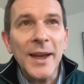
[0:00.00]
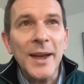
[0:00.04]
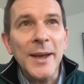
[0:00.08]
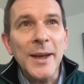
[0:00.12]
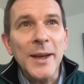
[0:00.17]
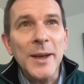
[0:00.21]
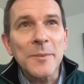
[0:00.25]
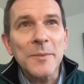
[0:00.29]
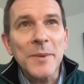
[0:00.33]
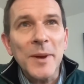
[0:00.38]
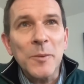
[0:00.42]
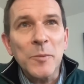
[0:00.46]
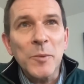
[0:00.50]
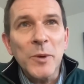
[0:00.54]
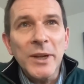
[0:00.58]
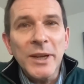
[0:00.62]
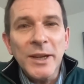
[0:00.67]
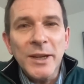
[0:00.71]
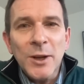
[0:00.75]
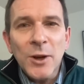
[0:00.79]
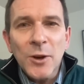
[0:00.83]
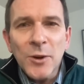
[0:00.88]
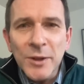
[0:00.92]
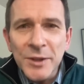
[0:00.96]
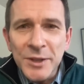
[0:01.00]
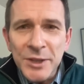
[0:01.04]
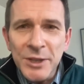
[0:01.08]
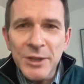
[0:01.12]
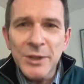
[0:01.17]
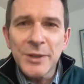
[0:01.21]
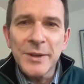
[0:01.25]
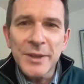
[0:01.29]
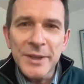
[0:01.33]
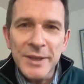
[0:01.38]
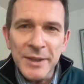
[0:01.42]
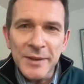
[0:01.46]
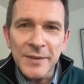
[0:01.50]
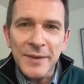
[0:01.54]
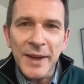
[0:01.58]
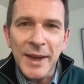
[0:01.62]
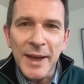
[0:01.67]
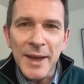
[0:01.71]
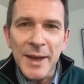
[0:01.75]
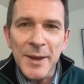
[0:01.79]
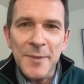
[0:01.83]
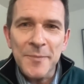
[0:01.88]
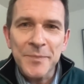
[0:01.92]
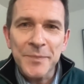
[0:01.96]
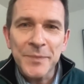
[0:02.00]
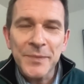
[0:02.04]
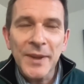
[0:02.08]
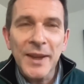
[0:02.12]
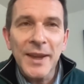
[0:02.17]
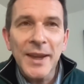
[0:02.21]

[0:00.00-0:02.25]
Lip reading: and we need continuity of care.